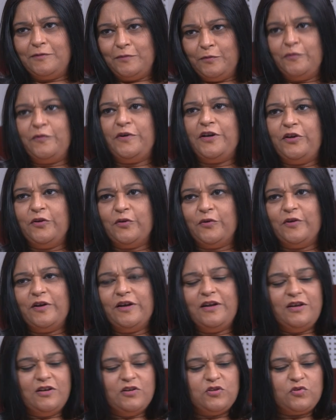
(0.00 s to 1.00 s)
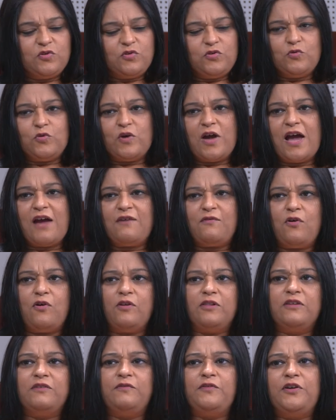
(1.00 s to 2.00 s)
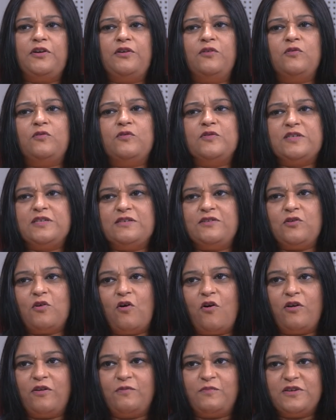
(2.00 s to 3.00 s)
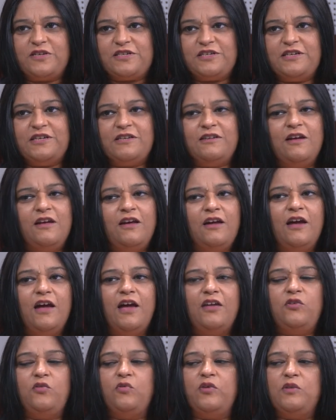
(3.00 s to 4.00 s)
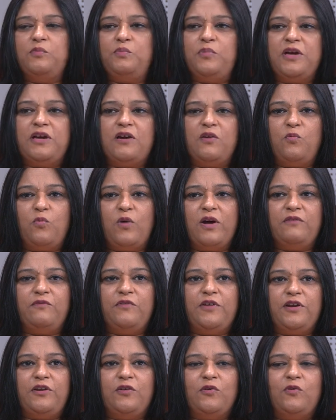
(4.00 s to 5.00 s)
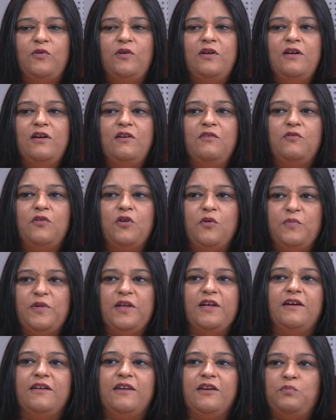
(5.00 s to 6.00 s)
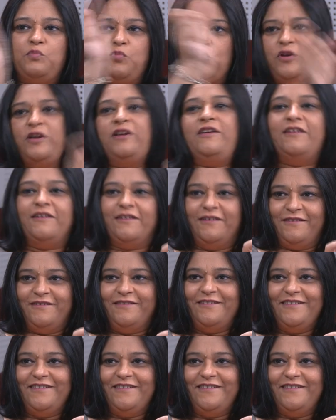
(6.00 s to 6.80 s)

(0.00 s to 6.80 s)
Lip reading: video. Yeah. So you have all the videos in your machine, and you can pick up one video from here and put it here.